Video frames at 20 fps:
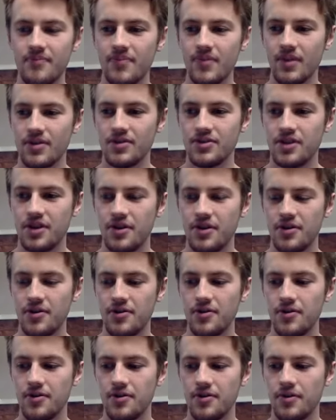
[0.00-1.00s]

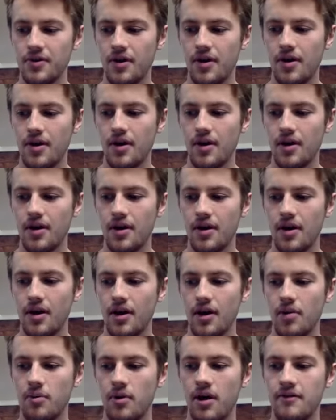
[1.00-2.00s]
So
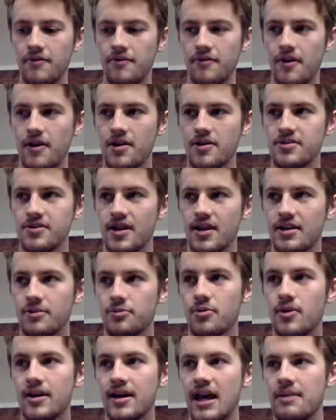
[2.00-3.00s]
I
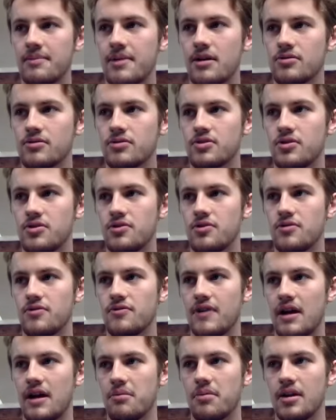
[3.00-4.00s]
came out to
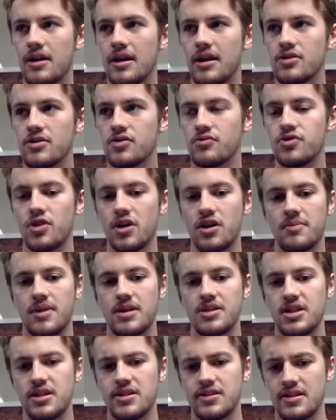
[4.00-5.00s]
family sort of during my
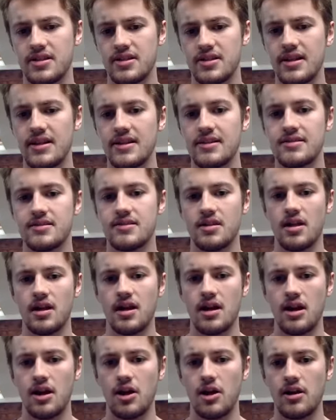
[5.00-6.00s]
GCSEs,
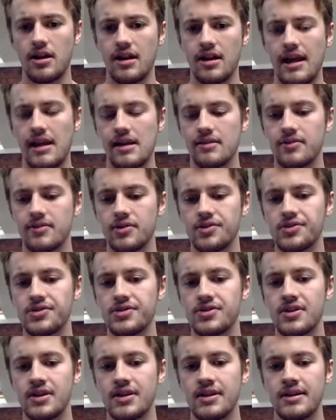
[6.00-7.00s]
early A
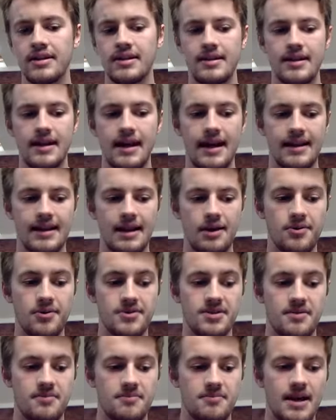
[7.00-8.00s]
levels, and that
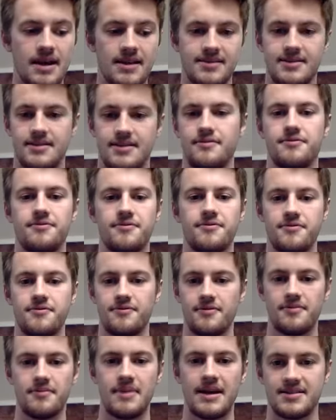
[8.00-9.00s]
was a massive,
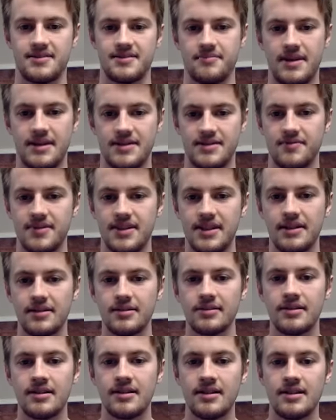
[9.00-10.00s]
massive, massive
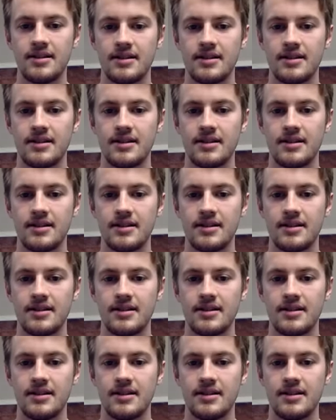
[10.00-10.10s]
deal.